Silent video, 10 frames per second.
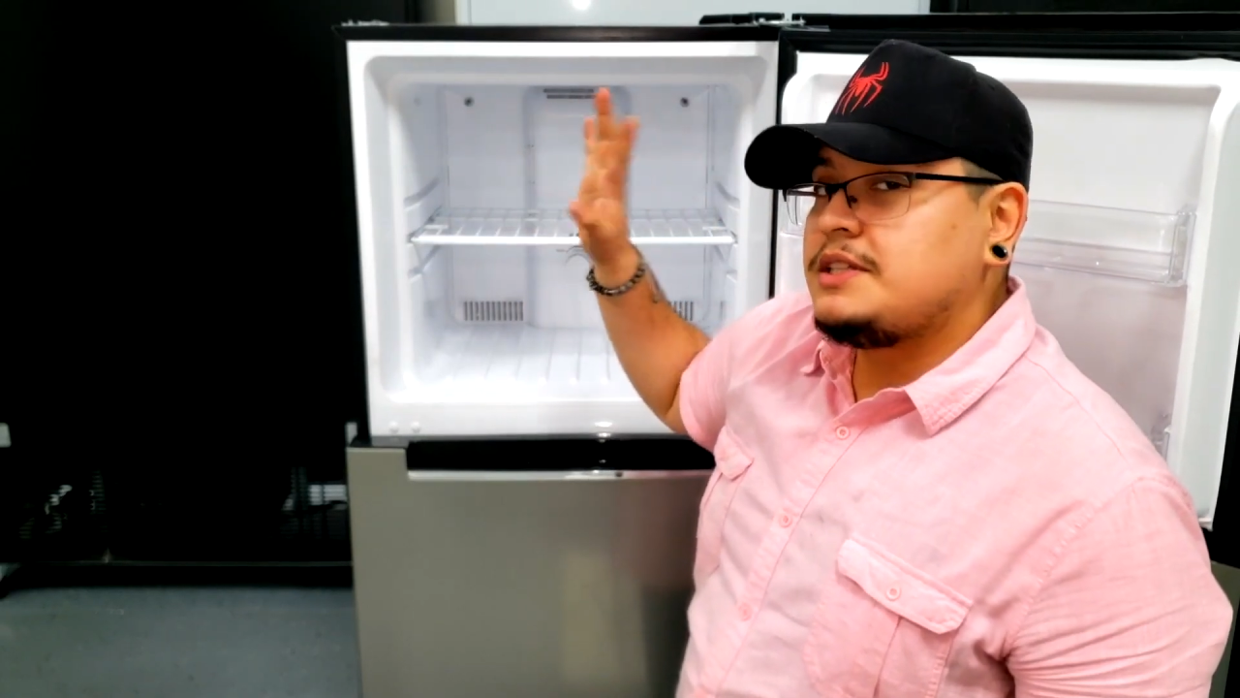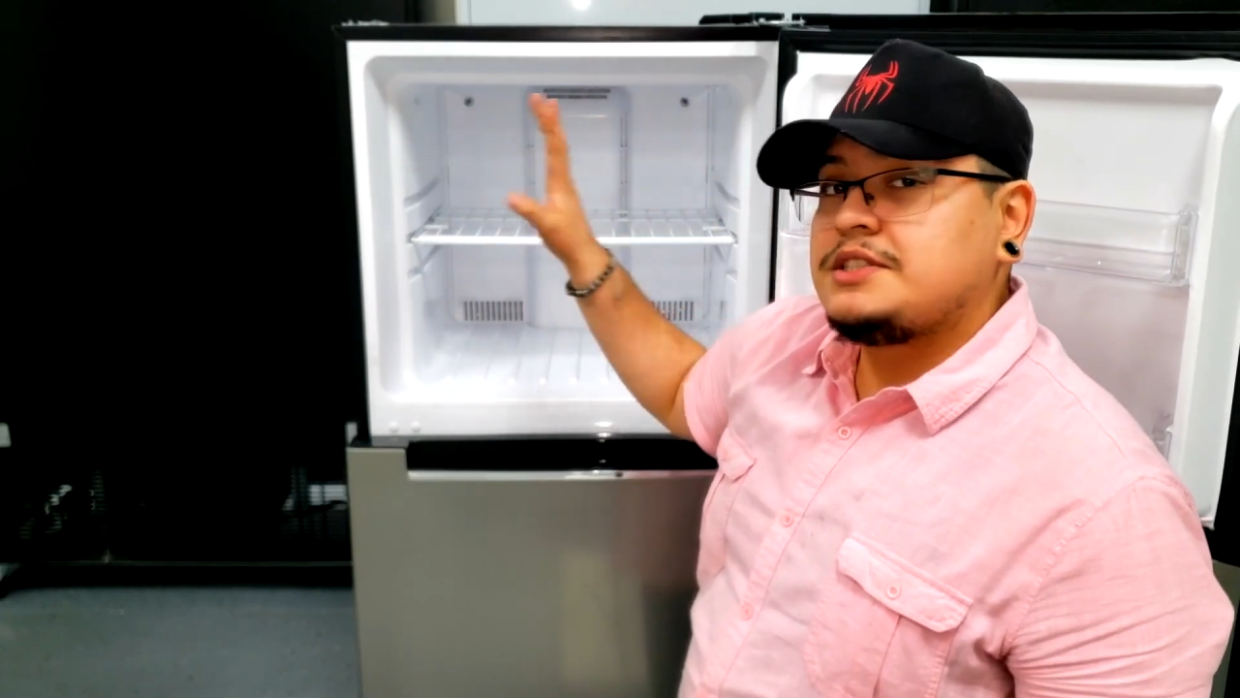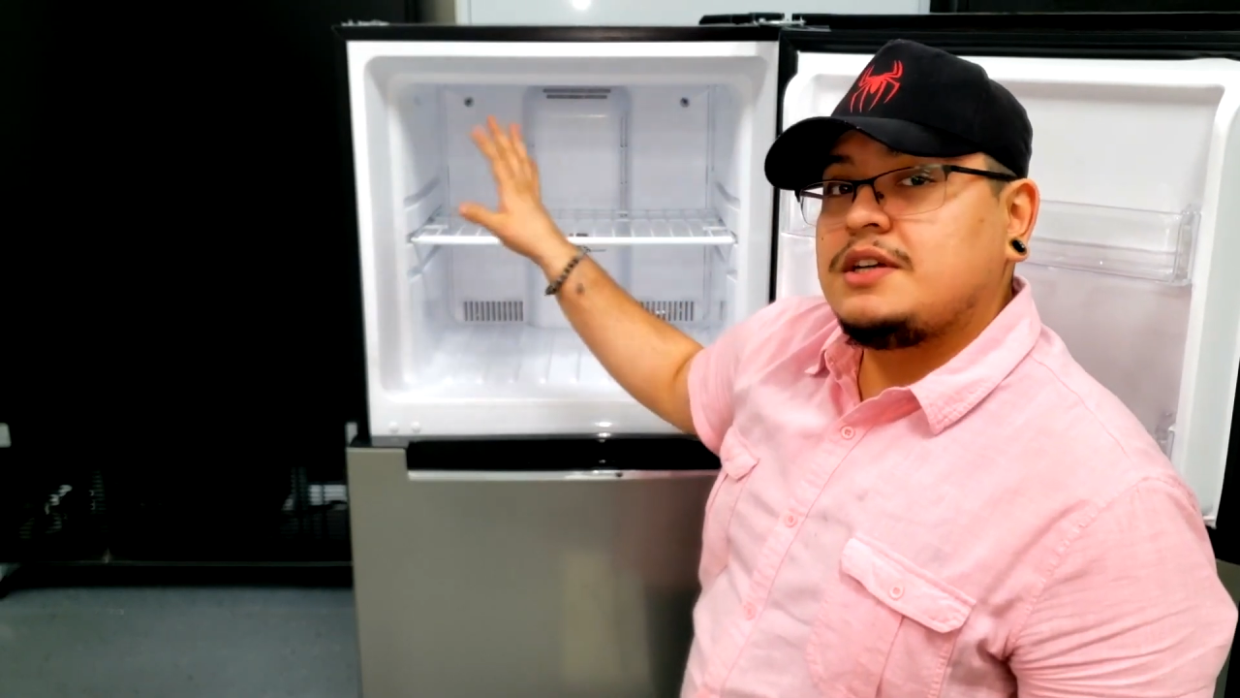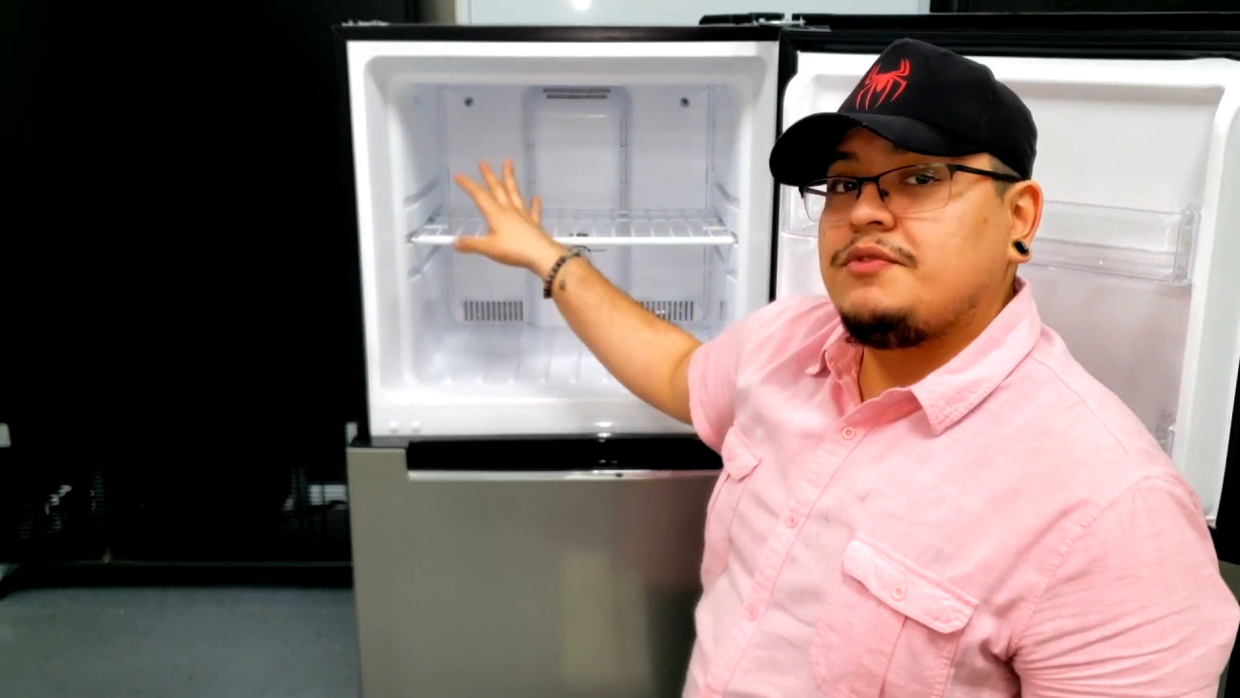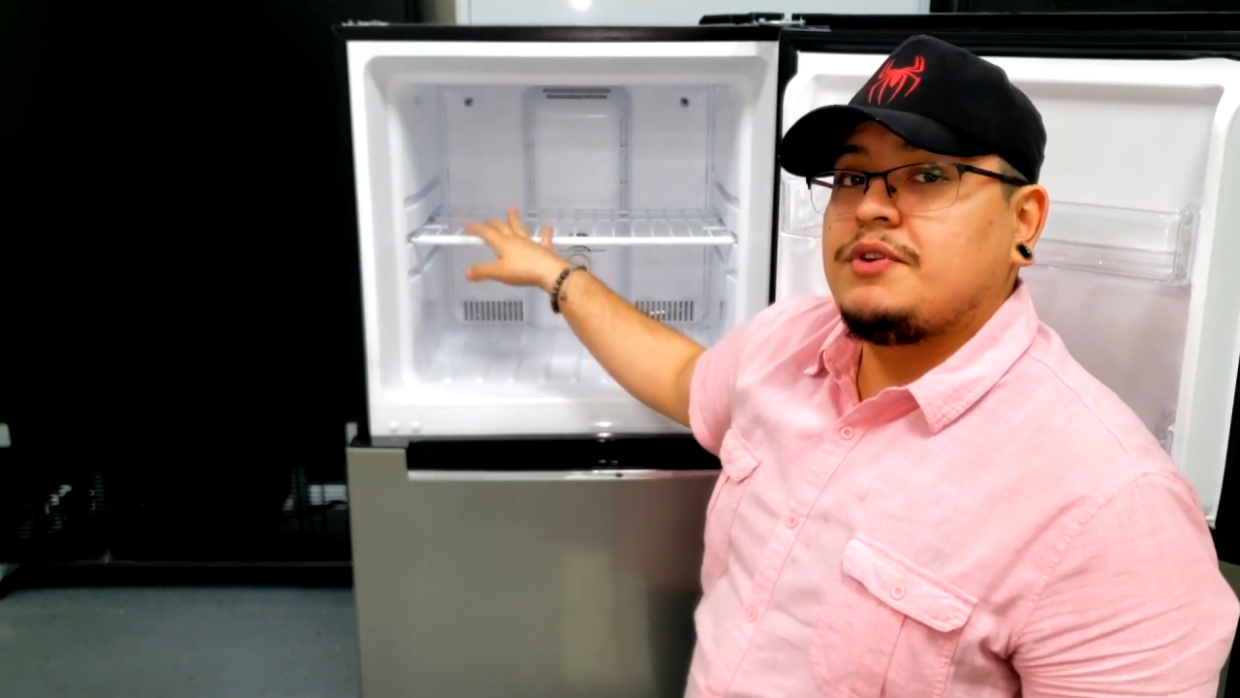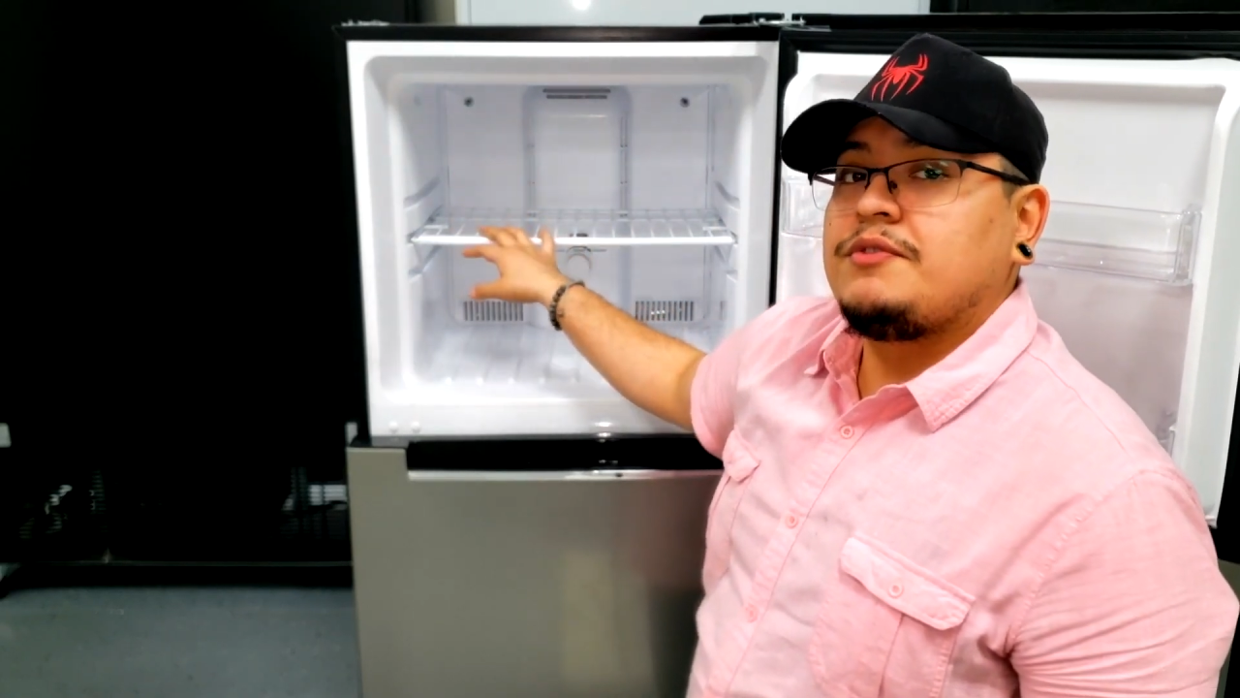stuff your